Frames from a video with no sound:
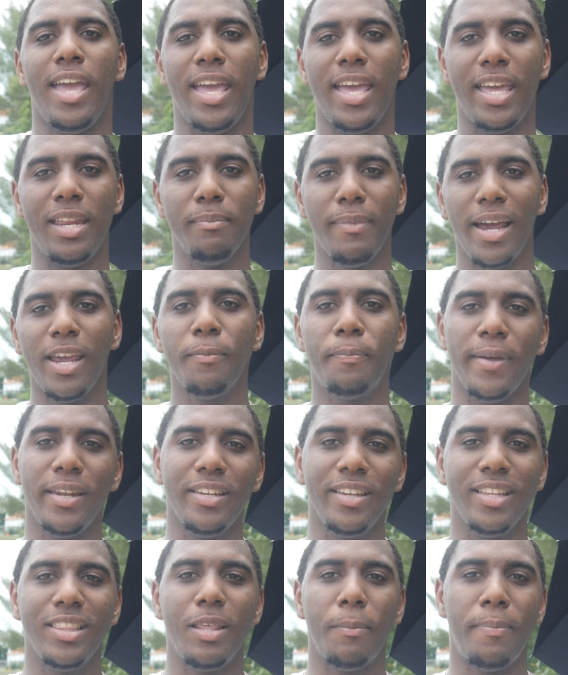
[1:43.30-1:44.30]
In my
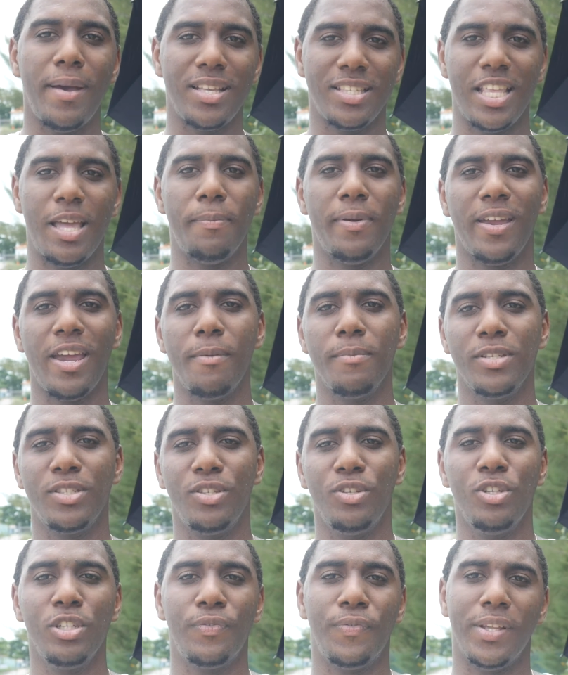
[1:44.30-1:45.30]
opinion, the best type of cameras
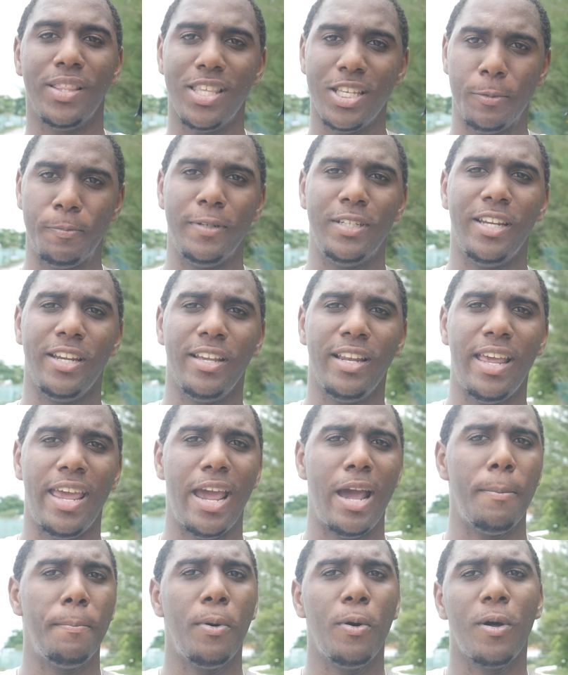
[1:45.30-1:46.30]
to use for this particular
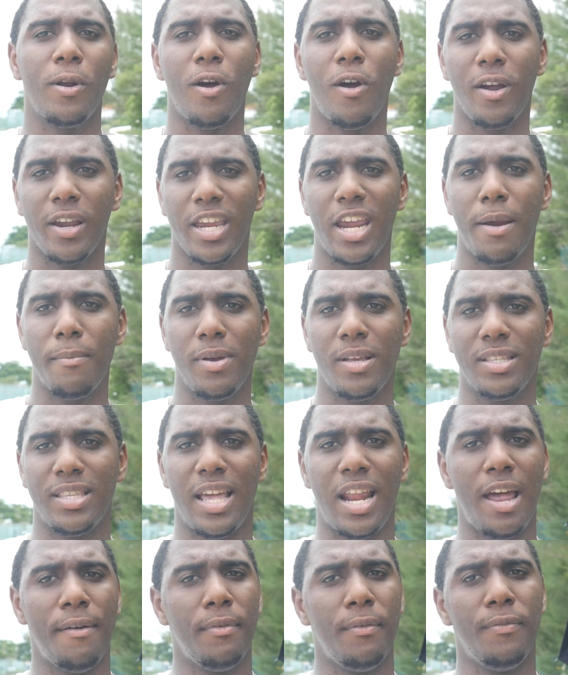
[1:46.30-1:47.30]
airport are cameras that
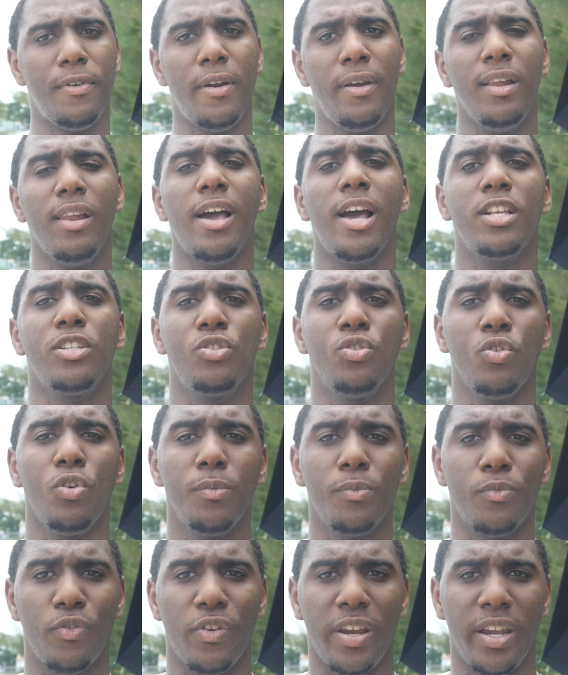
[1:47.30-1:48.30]
have a very large
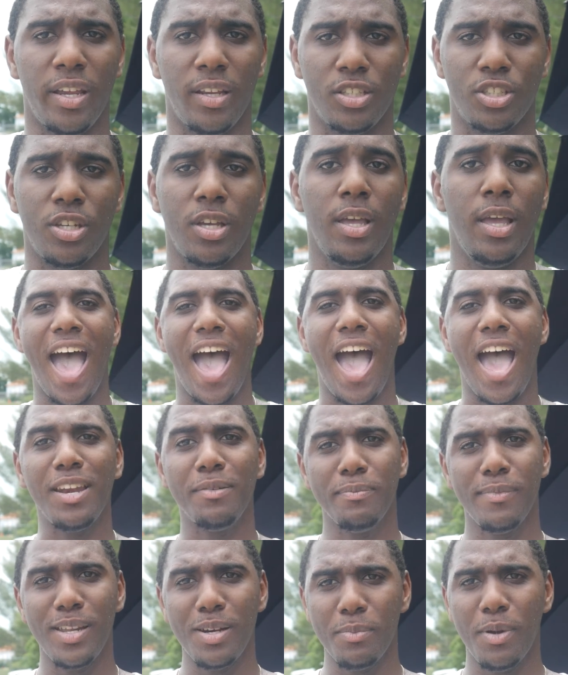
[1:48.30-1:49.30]
zoom range. At
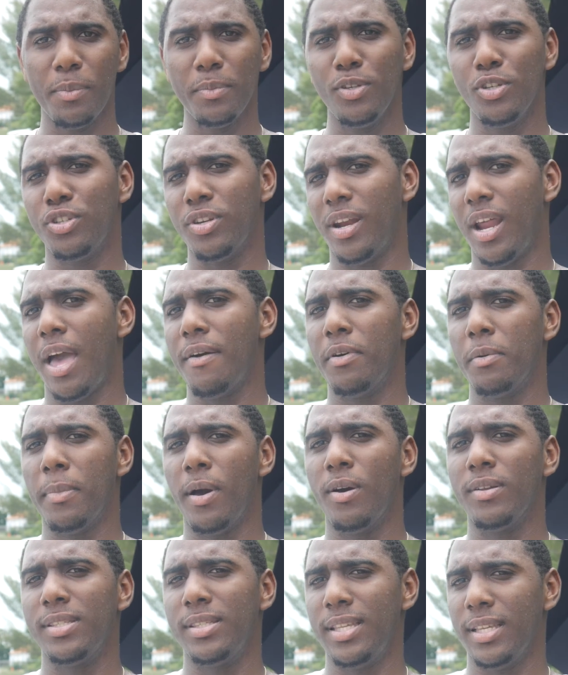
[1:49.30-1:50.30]
minimum, you should have
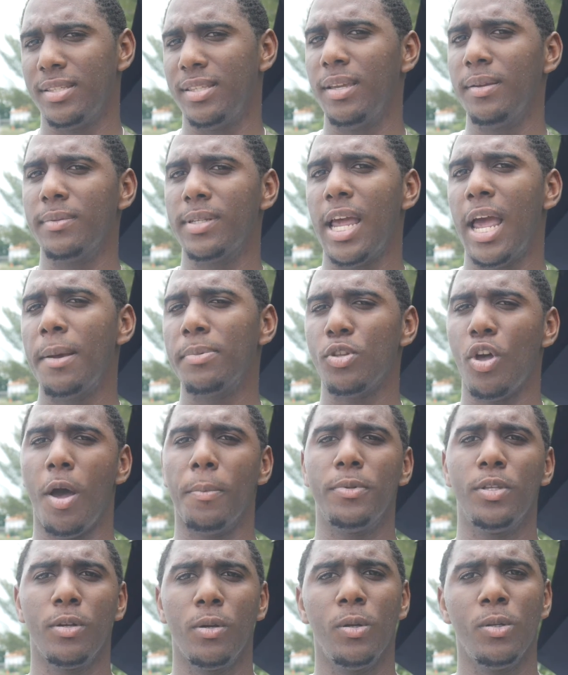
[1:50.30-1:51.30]
about 16 times
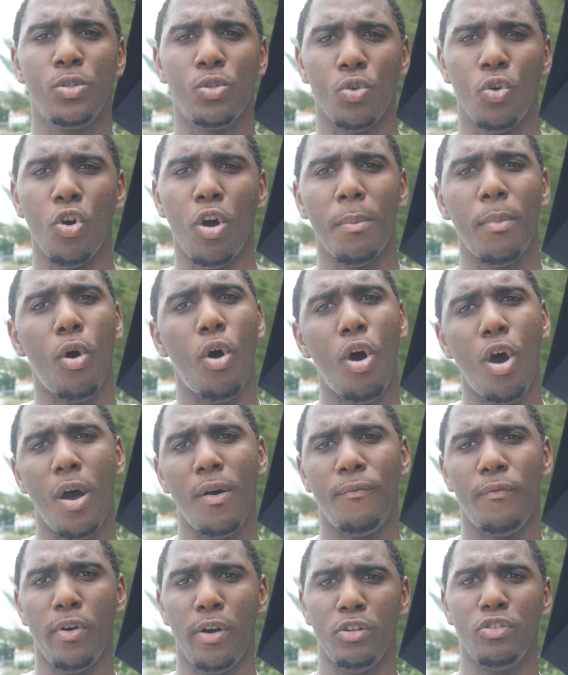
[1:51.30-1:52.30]
optical zoom or
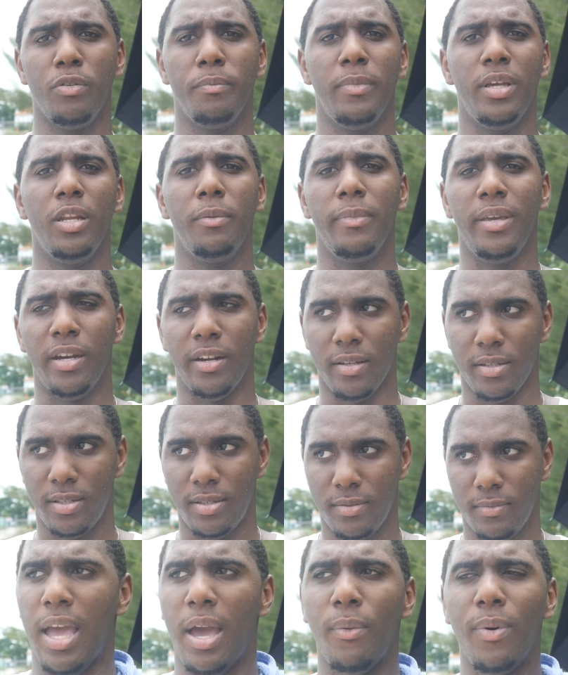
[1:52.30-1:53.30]
400
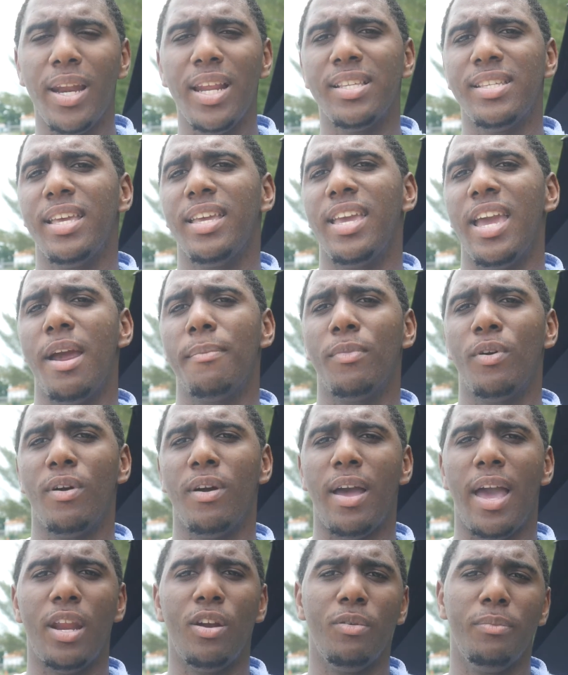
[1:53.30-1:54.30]
millimeters. And when I say camera,
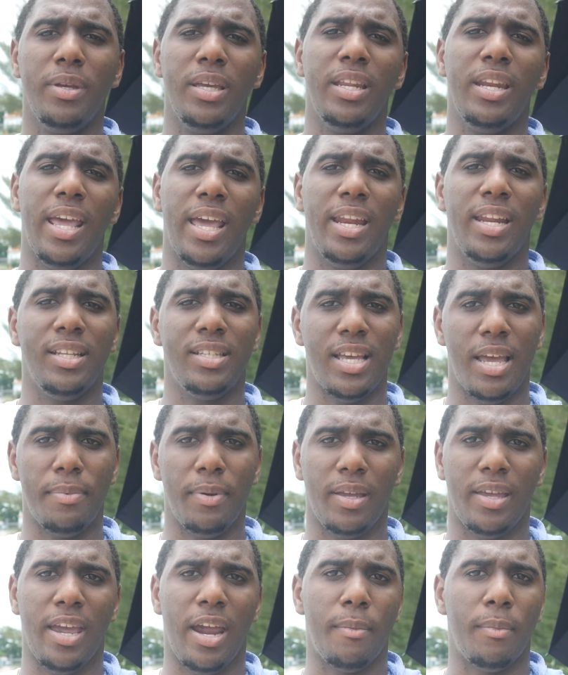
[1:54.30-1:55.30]
I don't mean any type
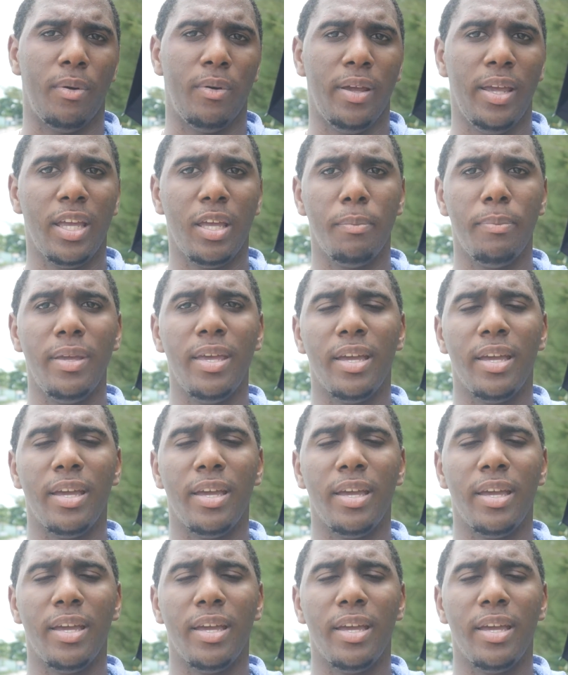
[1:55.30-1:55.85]
of camera. It could be